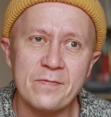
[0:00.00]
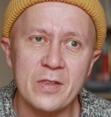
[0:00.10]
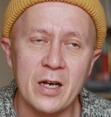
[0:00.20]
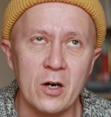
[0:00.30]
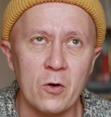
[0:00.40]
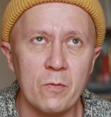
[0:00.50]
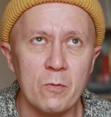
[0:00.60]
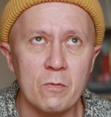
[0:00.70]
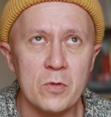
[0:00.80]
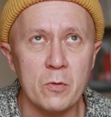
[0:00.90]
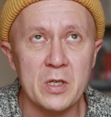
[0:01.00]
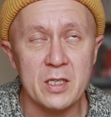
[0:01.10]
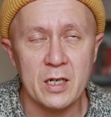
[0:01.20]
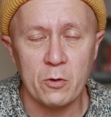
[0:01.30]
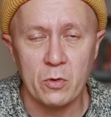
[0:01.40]
Now, so we
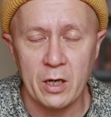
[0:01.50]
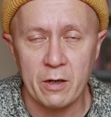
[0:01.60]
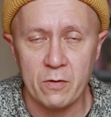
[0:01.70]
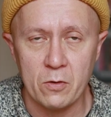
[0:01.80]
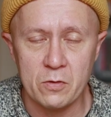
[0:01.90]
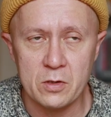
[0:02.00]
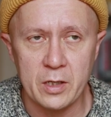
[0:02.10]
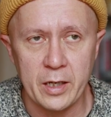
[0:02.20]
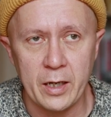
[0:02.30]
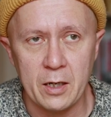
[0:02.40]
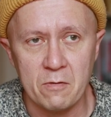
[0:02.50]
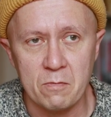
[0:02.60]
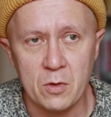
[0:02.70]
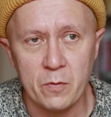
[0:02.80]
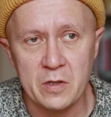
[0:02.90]
started with iPhones,
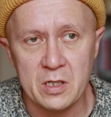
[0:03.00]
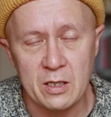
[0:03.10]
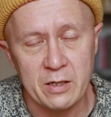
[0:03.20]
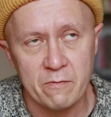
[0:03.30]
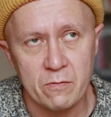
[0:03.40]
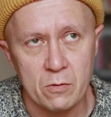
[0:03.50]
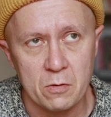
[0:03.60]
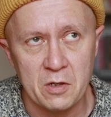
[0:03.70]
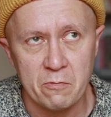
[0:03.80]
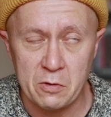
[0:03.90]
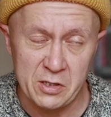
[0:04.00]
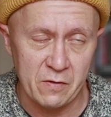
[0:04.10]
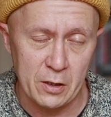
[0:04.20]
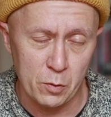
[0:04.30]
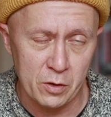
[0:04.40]
and obviously if we're
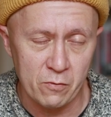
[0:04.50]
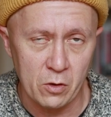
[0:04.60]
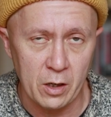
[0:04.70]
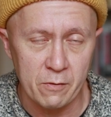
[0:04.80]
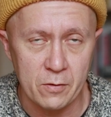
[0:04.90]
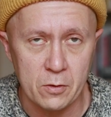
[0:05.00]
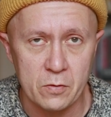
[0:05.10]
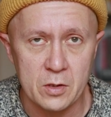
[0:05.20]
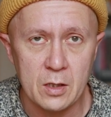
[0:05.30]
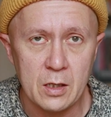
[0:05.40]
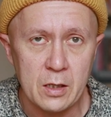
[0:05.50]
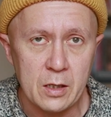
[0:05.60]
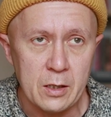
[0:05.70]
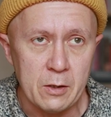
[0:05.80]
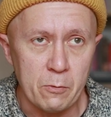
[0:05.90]
developing for iPhones,
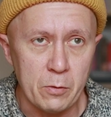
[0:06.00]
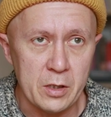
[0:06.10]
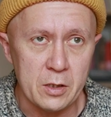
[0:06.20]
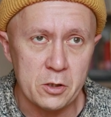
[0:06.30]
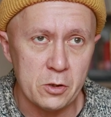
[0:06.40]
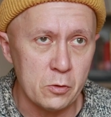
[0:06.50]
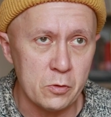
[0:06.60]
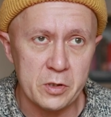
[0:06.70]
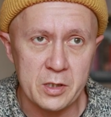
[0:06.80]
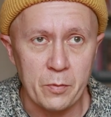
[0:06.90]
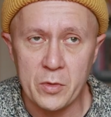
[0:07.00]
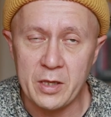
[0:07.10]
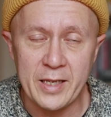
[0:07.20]
we choose something